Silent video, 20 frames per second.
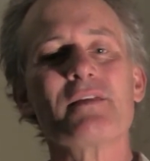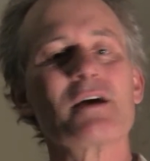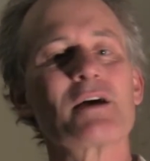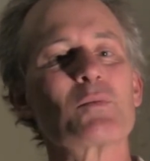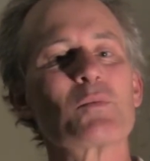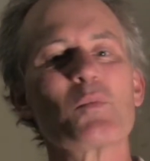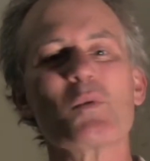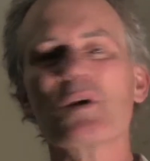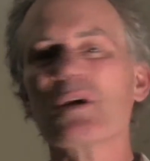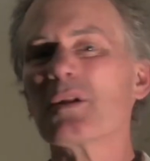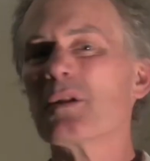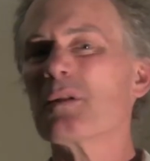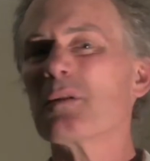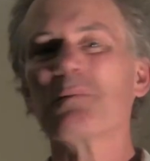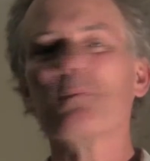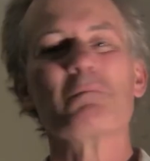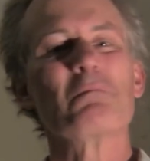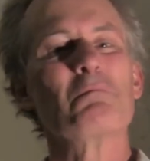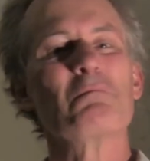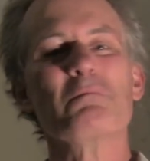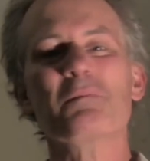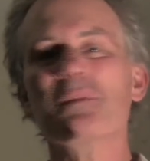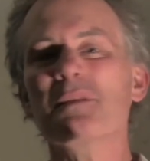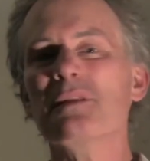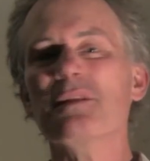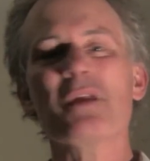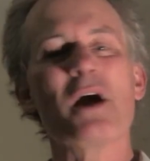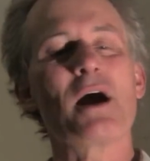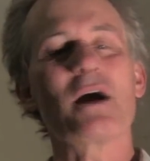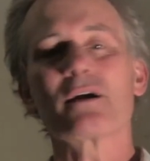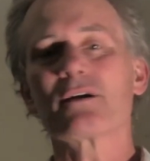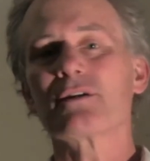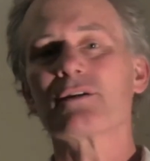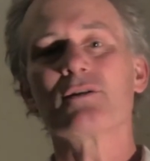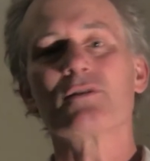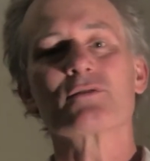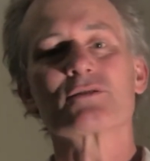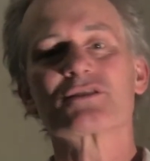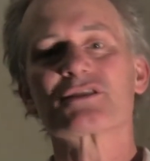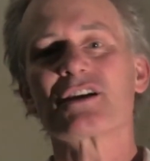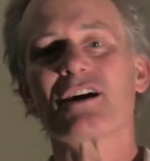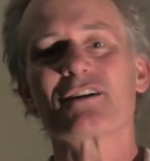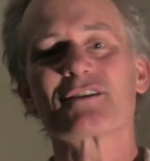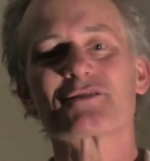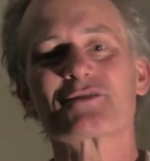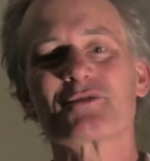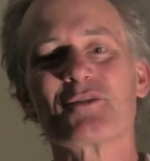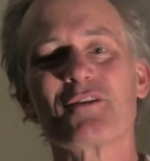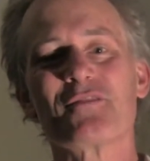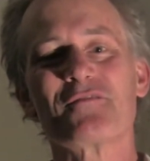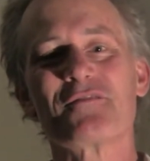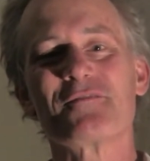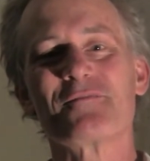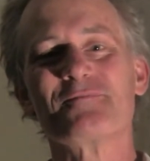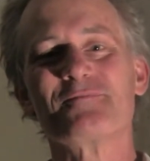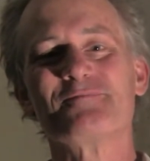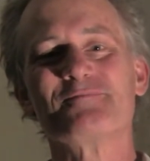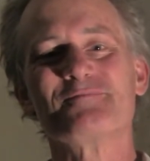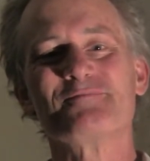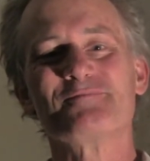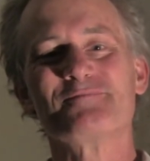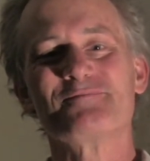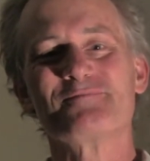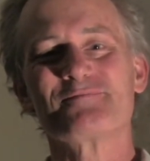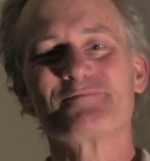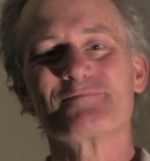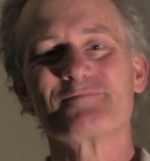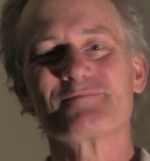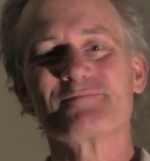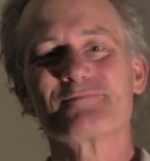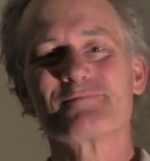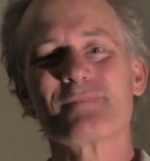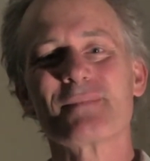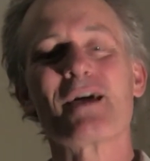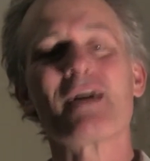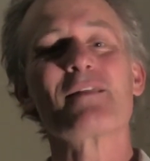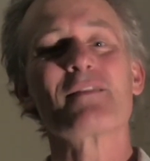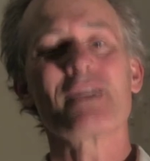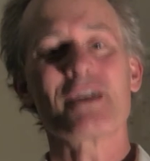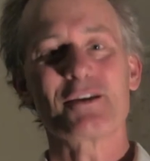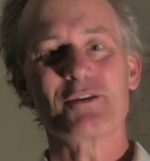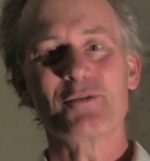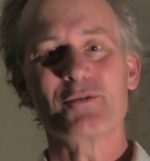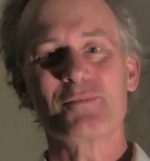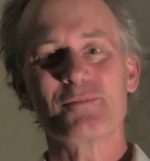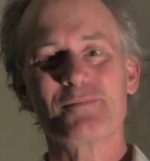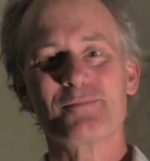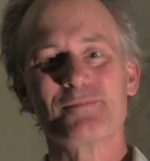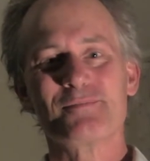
that will knock your socks off. Thank you.